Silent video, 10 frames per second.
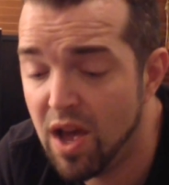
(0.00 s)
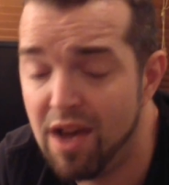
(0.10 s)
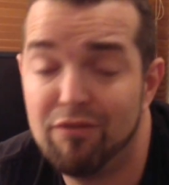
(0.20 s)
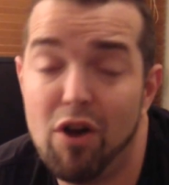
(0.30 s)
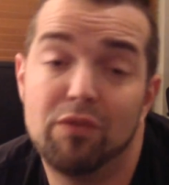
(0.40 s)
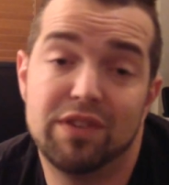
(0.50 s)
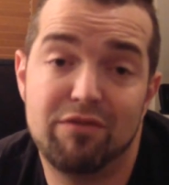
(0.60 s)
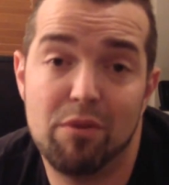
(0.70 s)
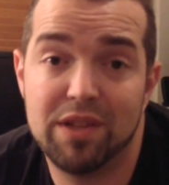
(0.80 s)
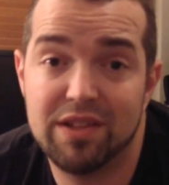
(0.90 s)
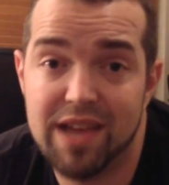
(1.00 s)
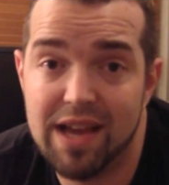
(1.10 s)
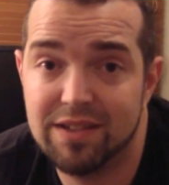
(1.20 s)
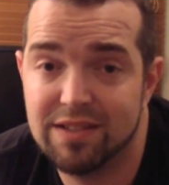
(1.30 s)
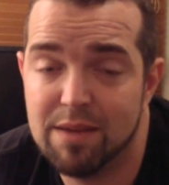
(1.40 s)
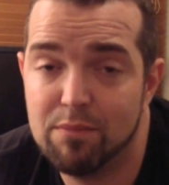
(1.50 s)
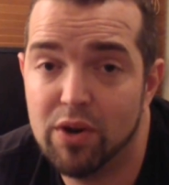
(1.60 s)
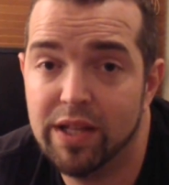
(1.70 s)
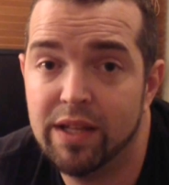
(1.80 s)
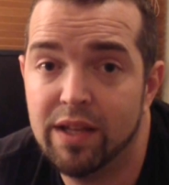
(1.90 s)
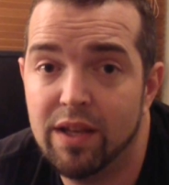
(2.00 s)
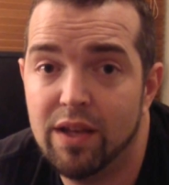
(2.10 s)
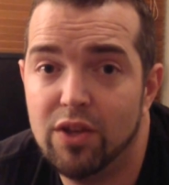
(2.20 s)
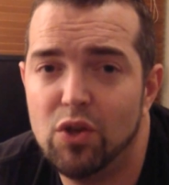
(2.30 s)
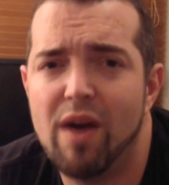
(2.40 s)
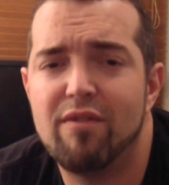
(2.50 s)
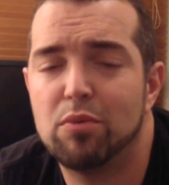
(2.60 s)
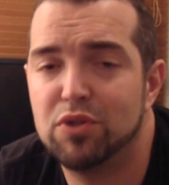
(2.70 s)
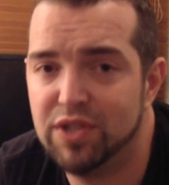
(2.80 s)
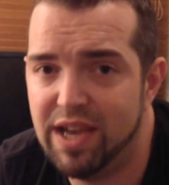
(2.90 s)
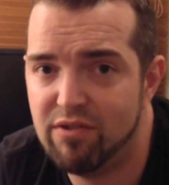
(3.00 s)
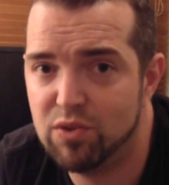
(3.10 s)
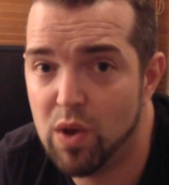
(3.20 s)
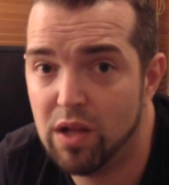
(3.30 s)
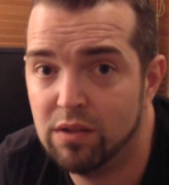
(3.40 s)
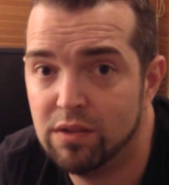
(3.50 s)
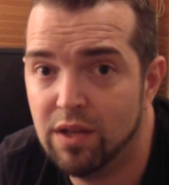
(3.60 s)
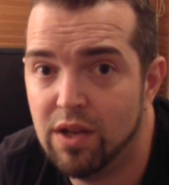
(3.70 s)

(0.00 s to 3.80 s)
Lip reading: And obviously from an attacker standpoint, you have options here as well.